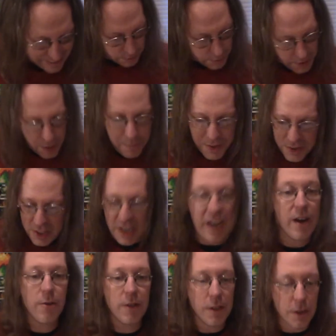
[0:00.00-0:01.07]
Now pitching
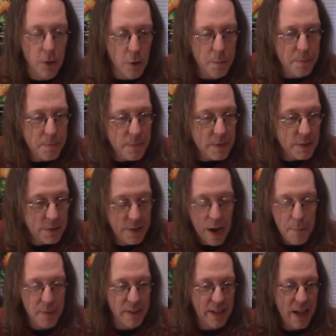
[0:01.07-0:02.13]
Aaron Loup. Top
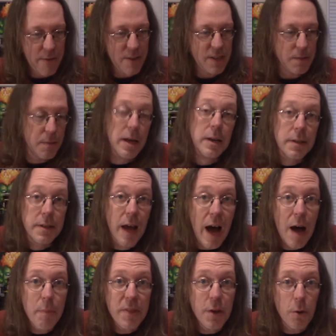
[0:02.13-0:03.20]
11.
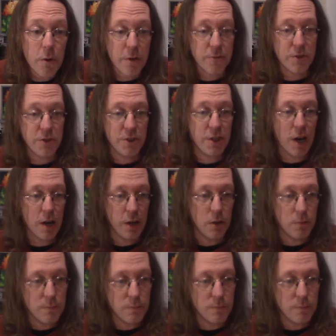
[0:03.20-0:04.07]
Top of the order for Chicago.